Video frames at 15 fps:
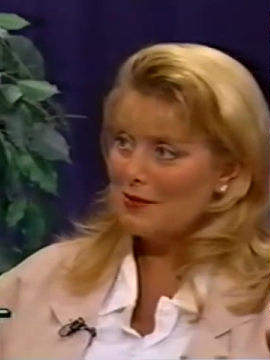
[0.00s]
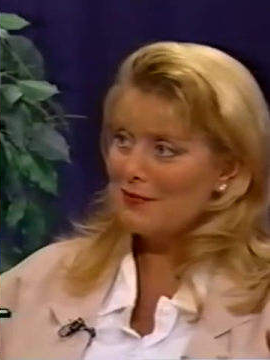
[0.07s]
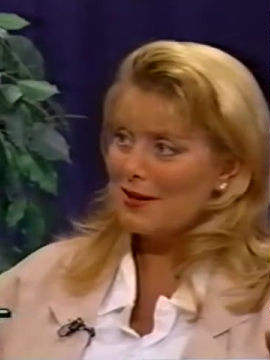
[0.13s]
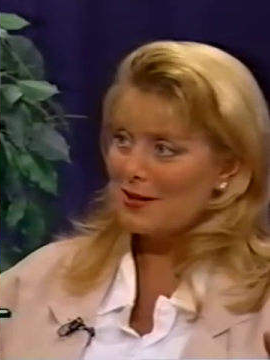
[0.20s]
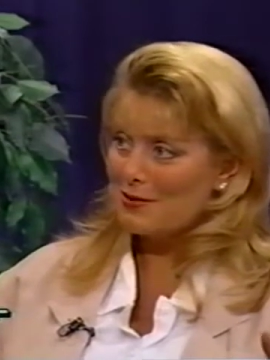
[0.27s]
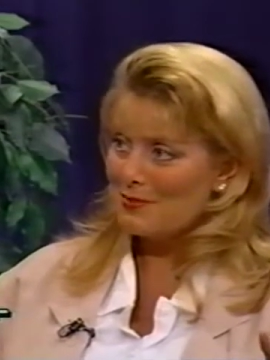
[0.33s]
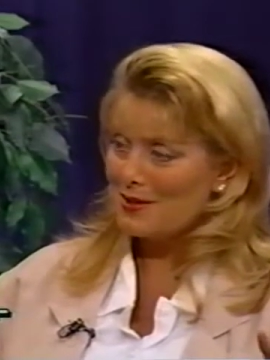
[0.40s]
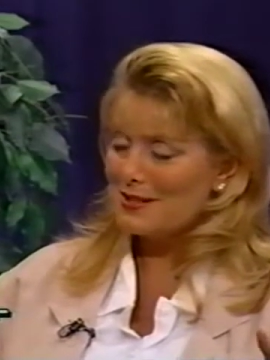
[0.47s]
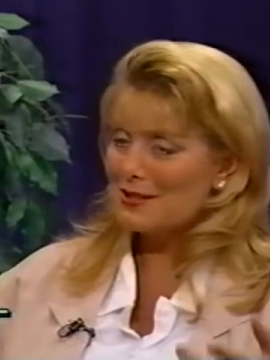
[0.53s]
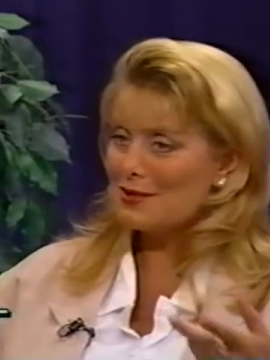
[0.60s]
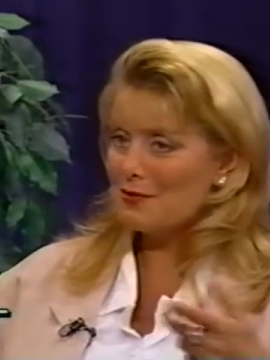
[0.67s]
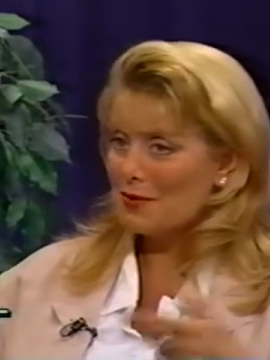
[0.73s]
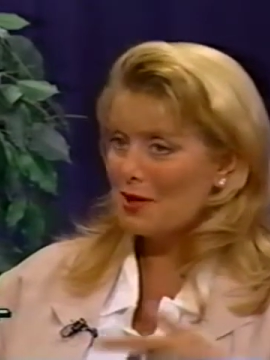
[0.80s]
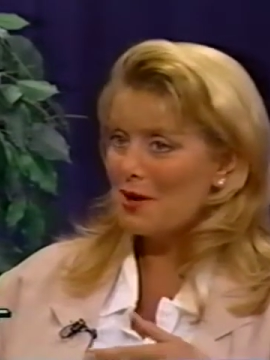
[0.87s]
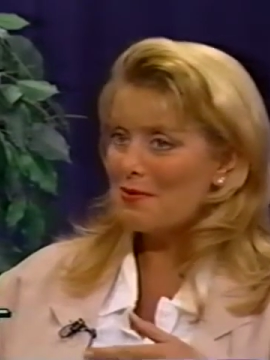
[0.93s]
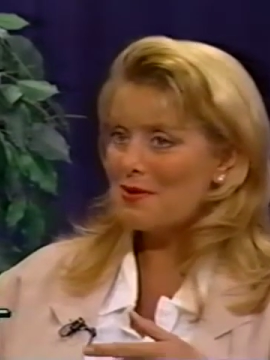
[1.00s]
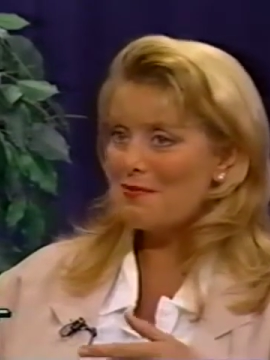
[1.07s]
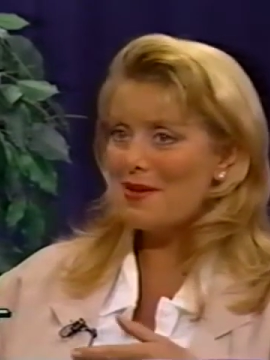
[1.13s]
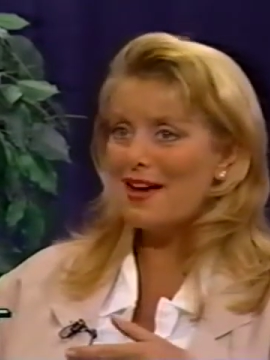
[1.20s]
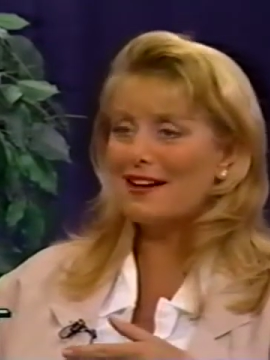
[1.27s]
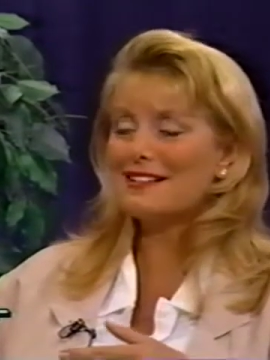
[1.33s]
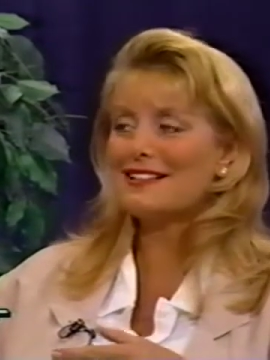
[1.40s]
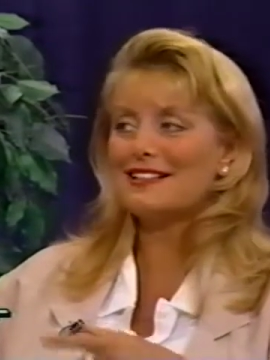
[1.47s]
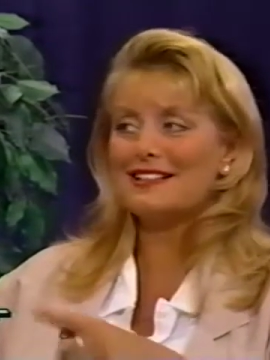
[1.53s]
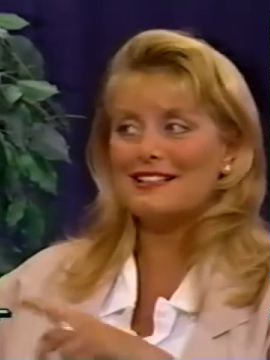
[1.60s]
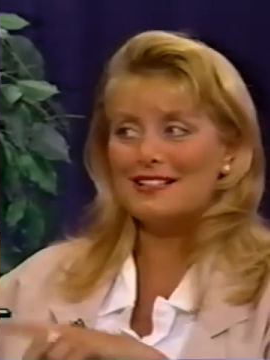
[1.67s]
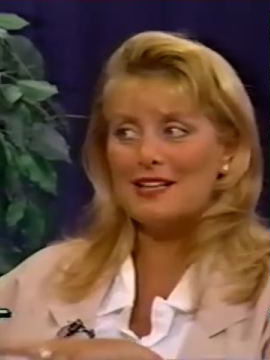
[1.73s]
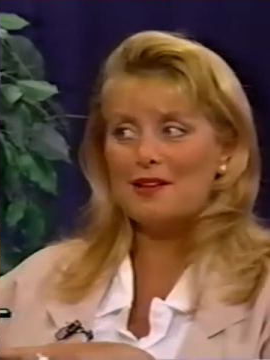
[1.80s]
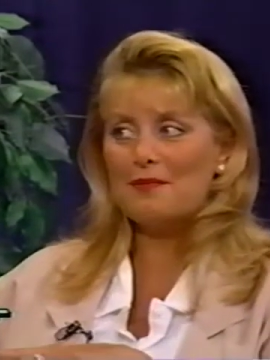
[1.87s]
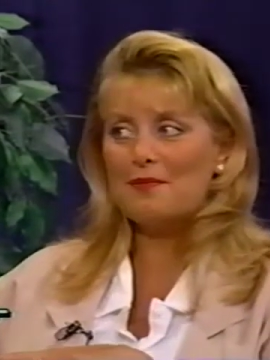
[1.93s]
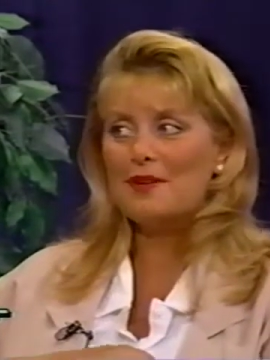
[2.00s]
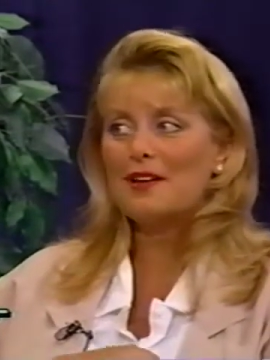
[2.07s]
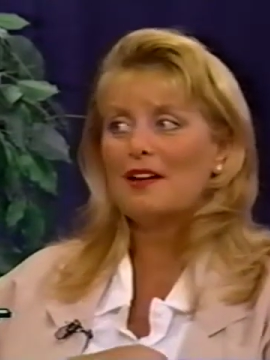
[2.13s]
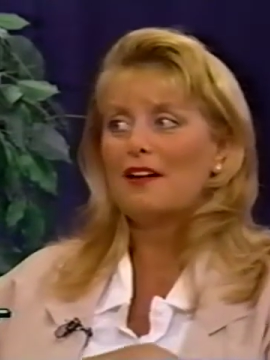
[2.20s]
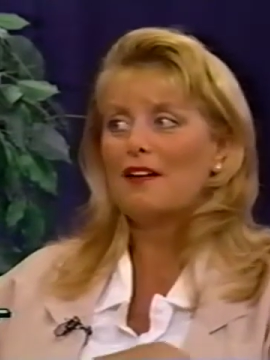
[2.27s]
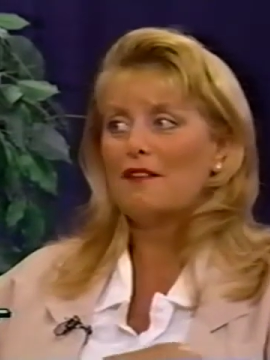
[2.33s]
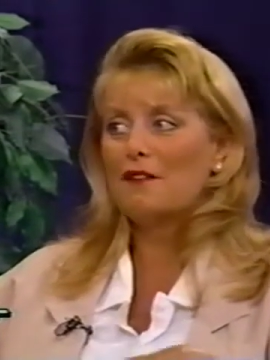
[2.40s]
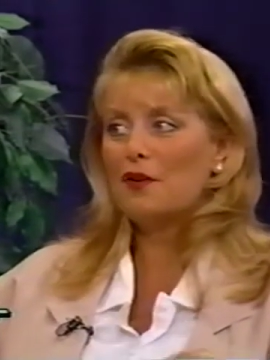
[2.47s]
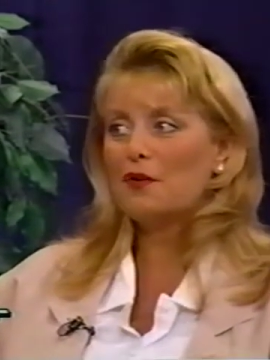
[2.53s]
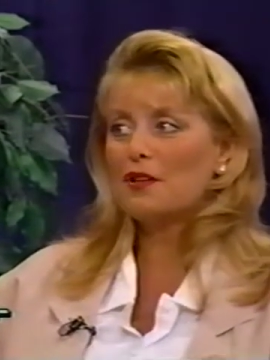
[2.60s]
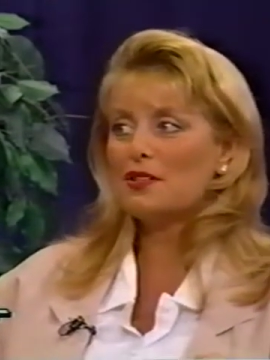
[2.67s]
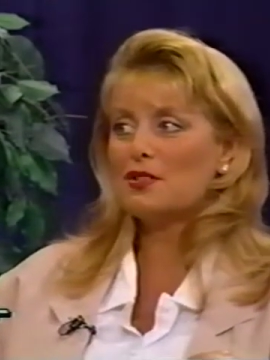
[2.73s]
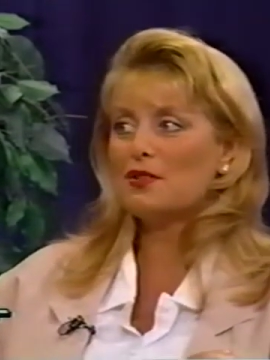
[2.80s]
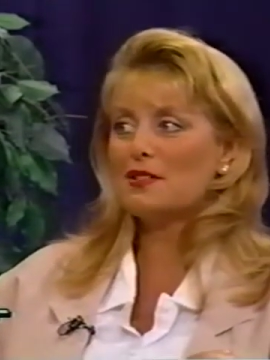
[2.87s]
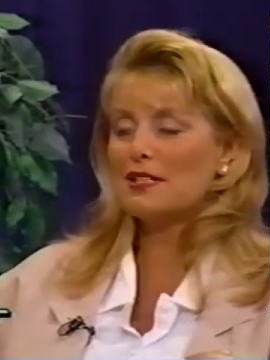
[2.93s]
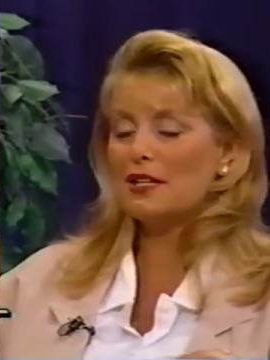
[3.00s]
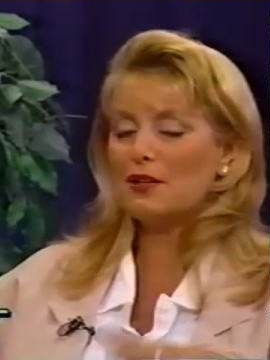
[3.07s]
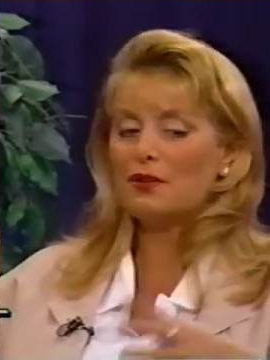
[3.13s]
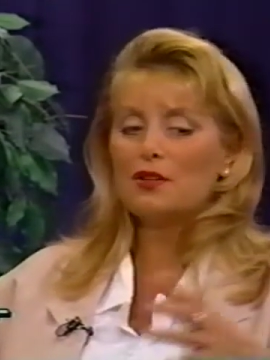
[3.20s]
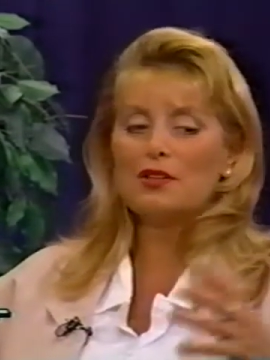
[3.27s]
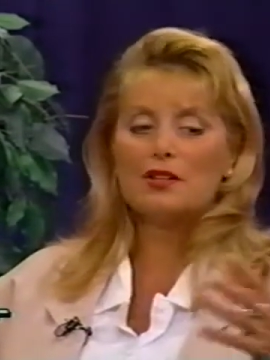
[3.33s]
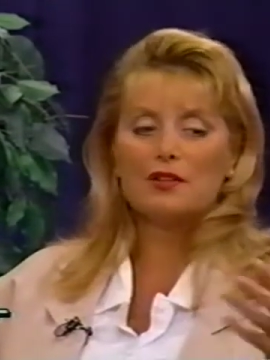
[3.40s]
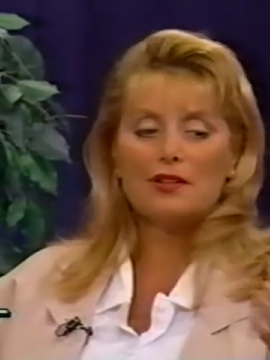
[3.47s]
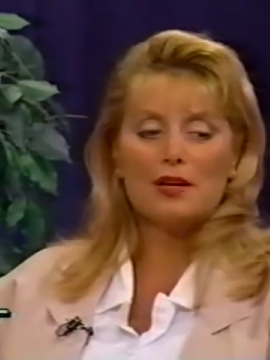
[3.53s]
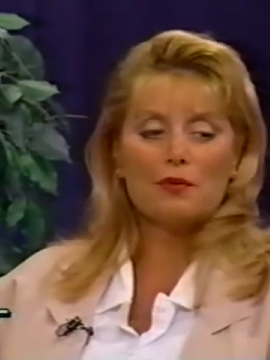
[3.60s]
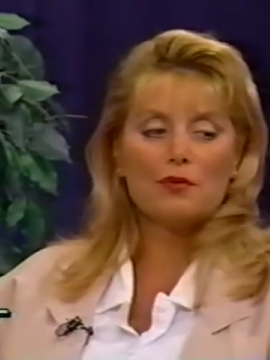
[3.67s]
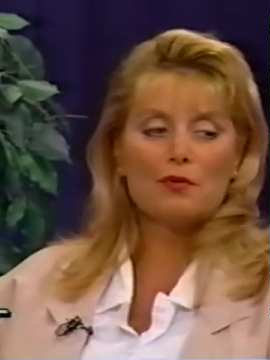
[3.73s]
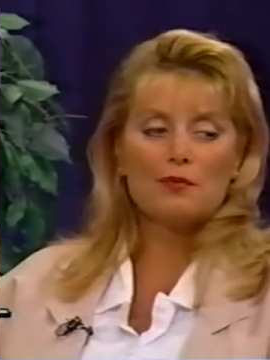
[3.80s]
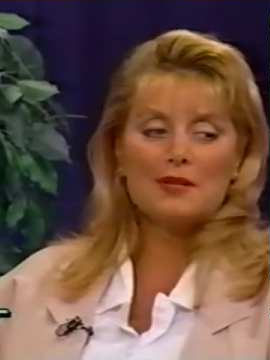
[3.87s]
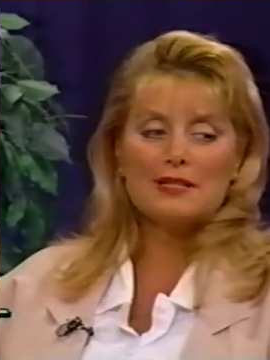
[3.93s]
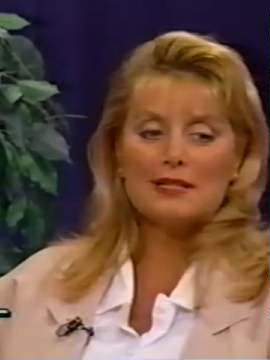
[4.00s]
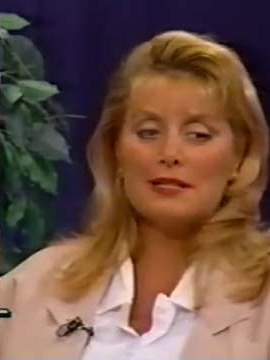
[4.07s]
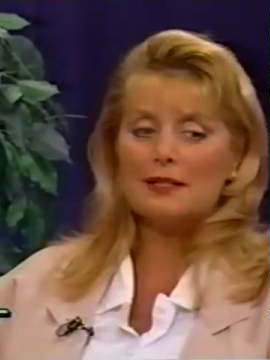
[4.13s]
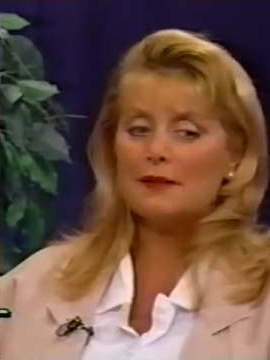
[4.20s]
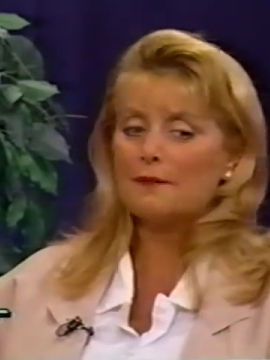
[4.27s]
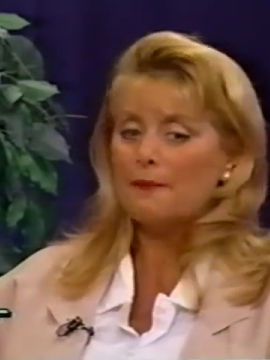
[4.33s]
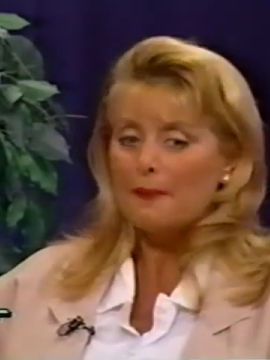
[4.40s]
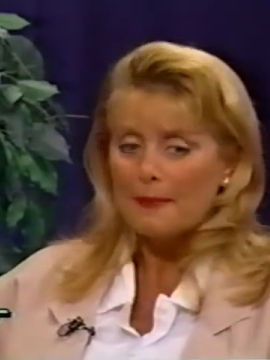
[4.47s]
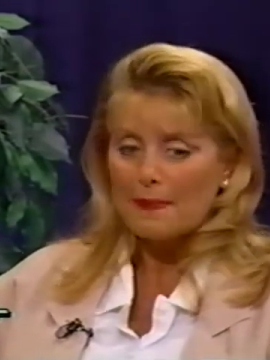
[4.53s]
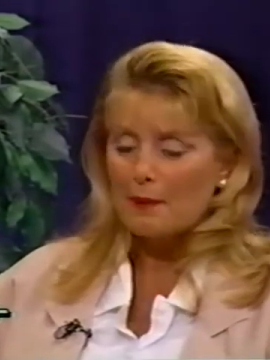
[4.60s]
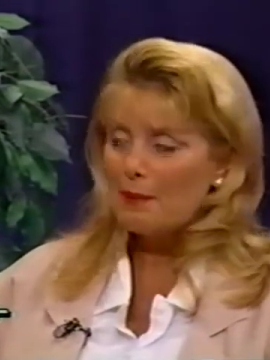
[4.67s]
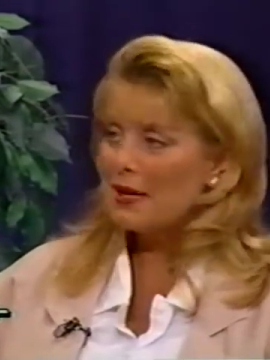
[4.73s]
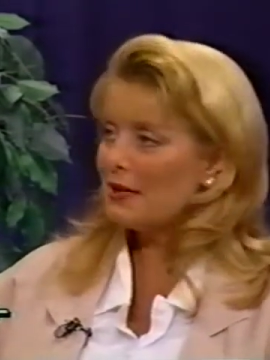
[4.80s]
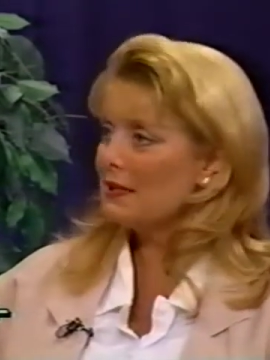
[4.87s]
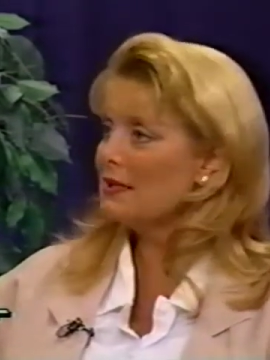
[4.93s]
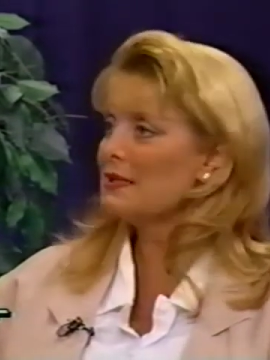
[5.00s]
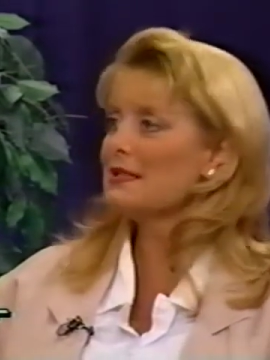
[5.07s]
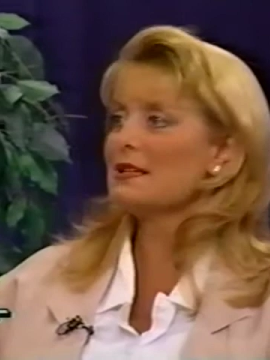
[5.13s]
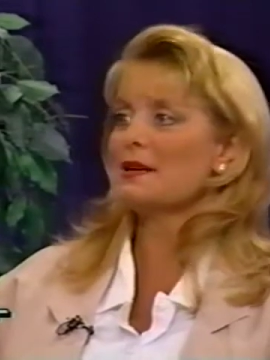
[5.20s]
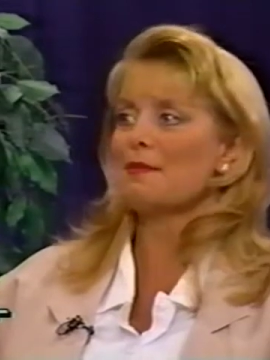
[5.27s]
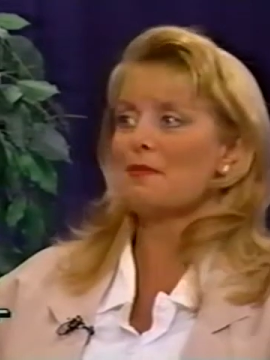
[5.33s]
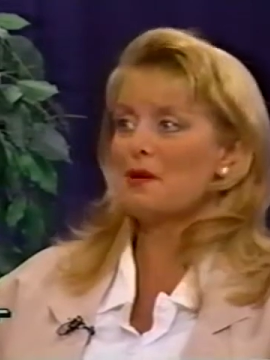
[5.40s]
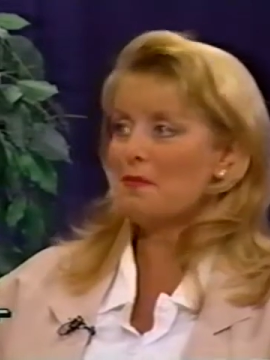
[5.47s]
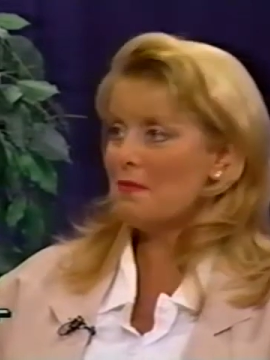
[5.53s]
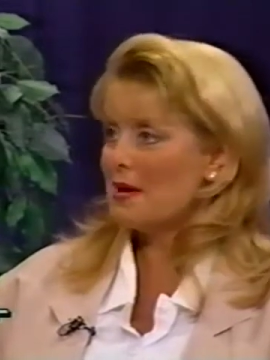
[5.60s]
B vitamins. So we're coming back to the same focus you said earlier, that we're missing magnesium,